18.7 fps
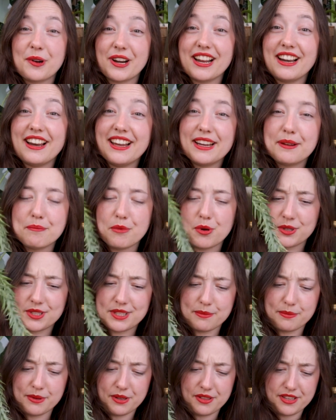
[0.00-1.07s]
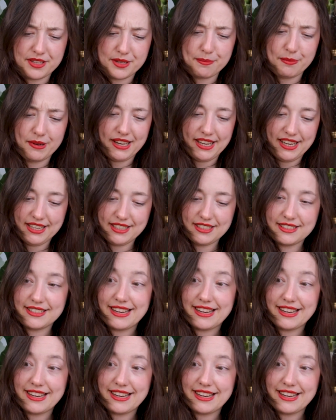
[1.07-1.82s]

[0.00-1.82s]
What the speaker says: What I like most about this plant,